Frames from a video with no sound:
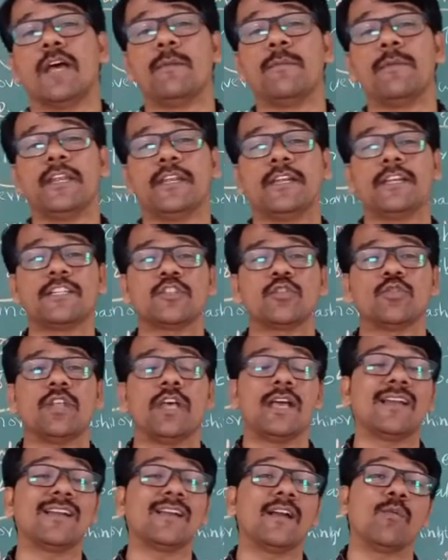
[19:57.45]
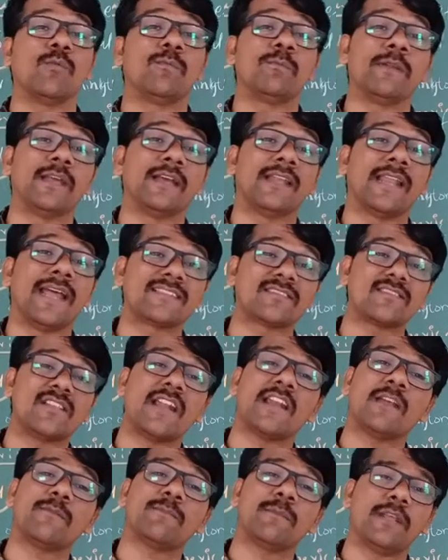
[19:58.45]
Americans to the
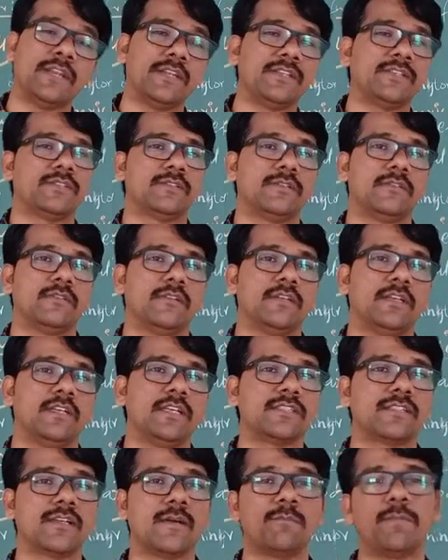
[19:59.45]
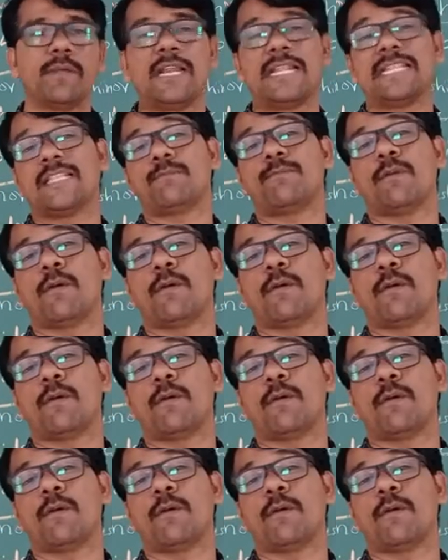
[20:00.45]
grassland of prairies. He is comparing the